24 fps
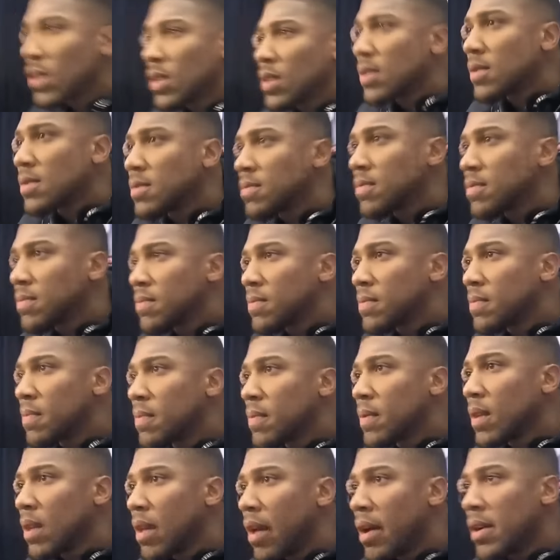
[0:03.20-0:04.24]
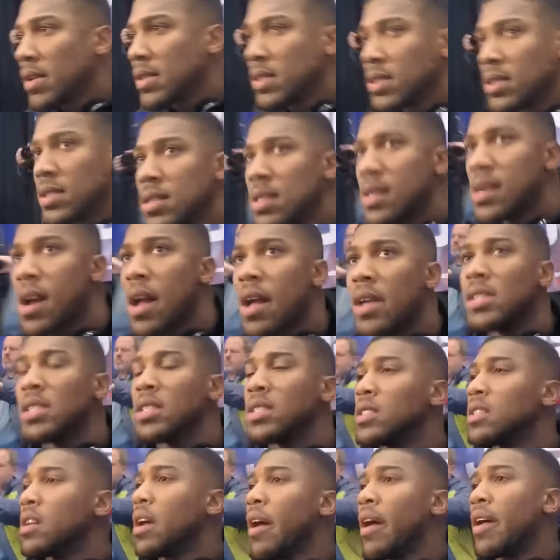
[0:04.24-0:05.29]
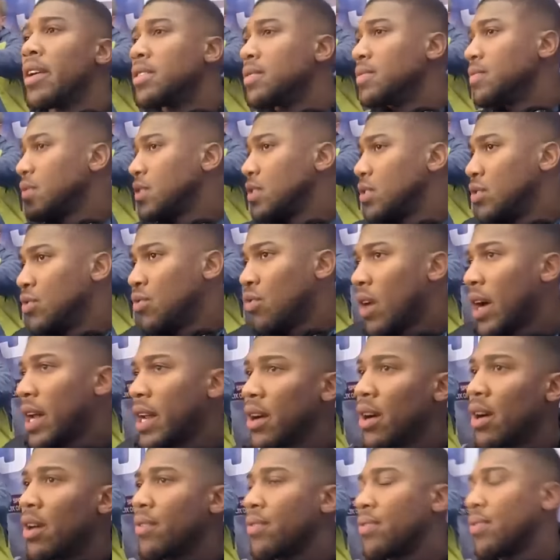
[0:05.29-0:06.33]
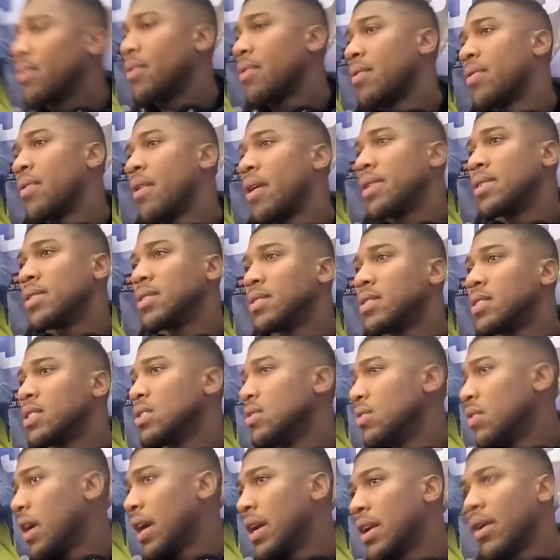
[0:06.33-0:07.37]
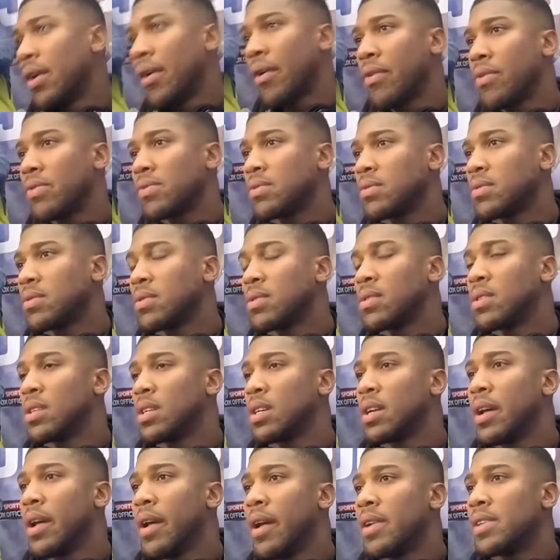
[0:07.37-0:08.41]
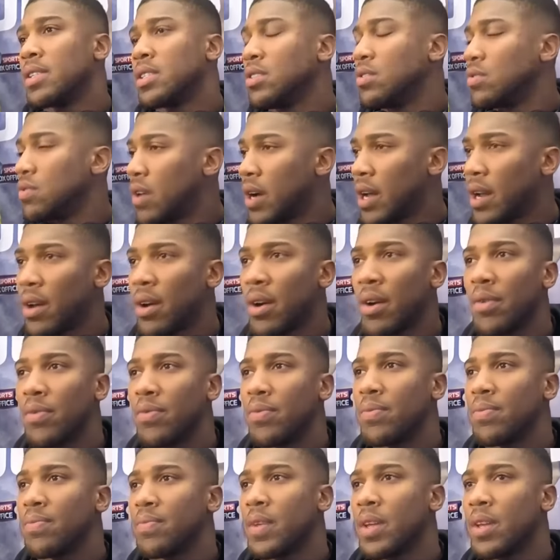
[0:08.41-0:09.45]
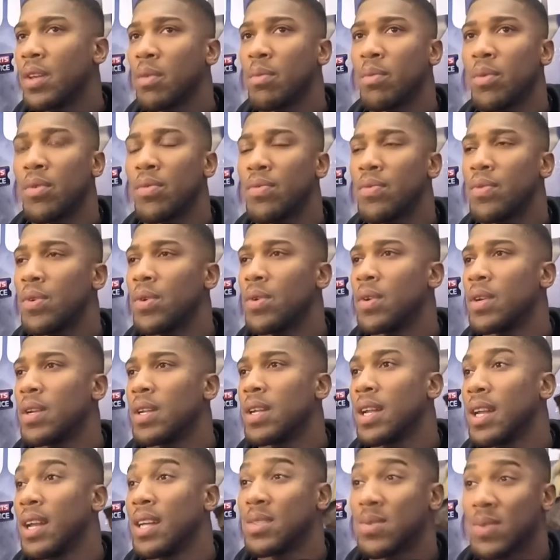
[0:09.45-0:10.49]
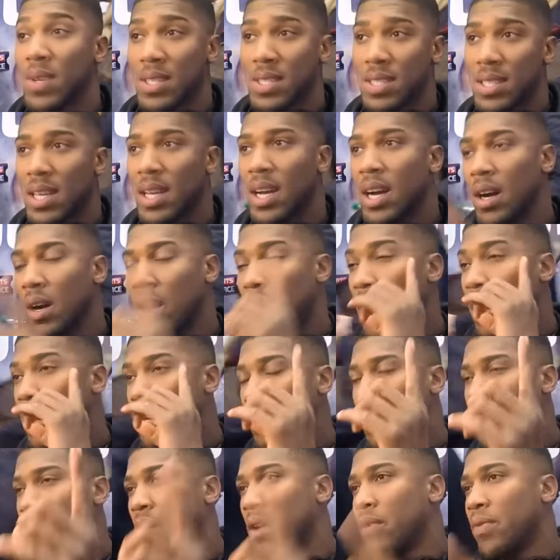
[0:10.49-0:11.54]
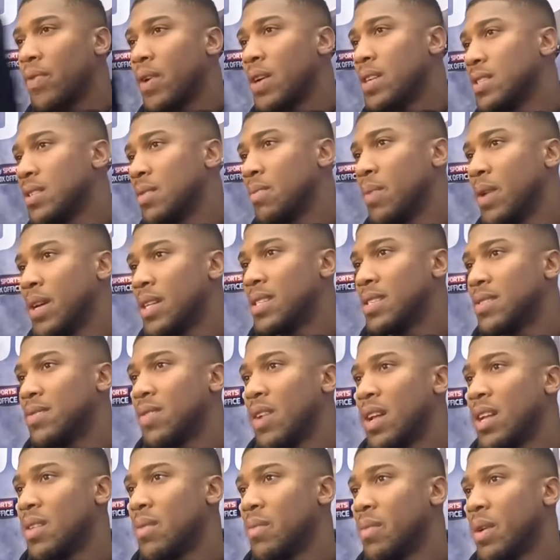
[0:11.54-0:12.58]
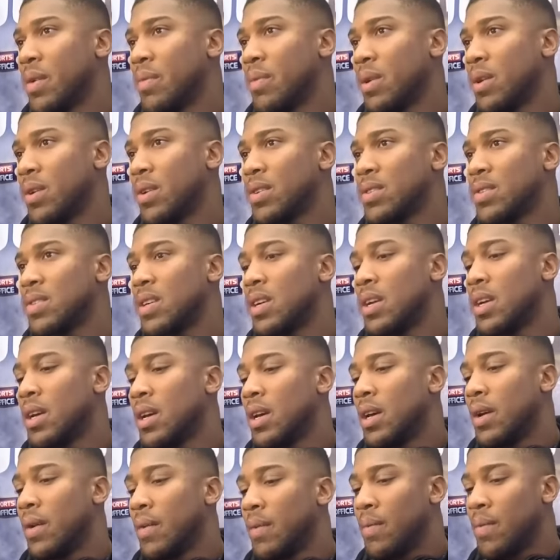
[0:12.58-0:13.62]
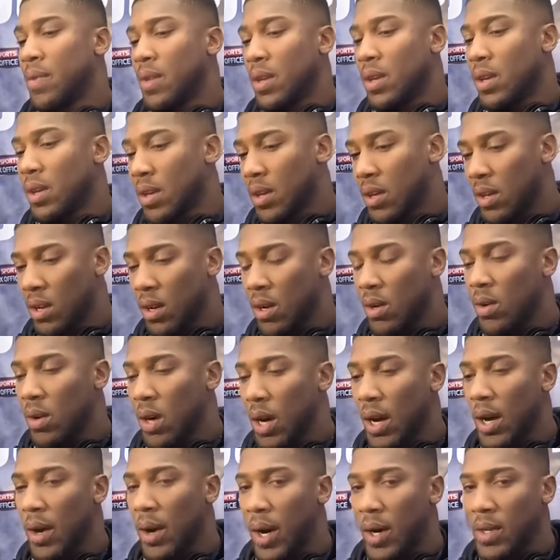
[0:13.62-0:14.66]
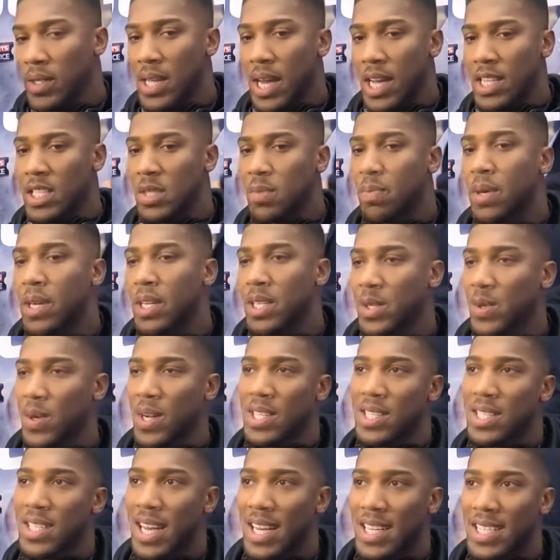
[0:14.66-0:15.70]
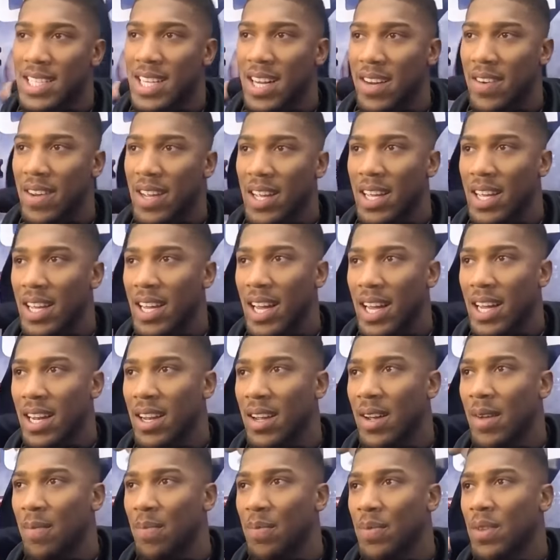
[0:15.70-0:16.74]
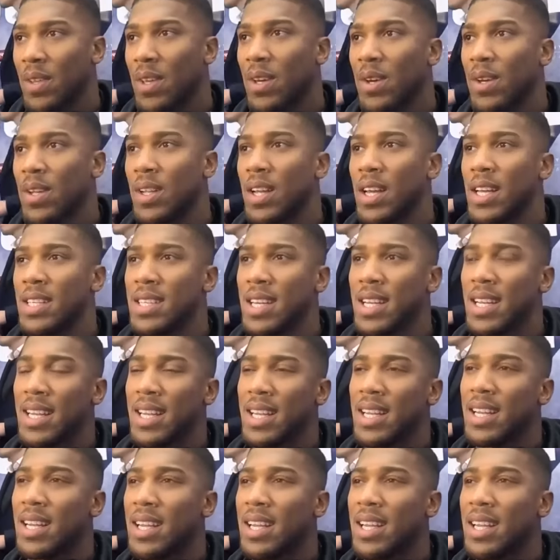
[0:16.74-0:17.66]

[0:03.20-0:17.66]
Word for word: Fury fight at all. You asked him like five different times. Write it off. Yeah. Write it off. Write it off. Write it off, and you move forward. And that's what I say, I, I know I face the best of Wladimir because, you know, I, I was at a speech once at a charity, and um, is it,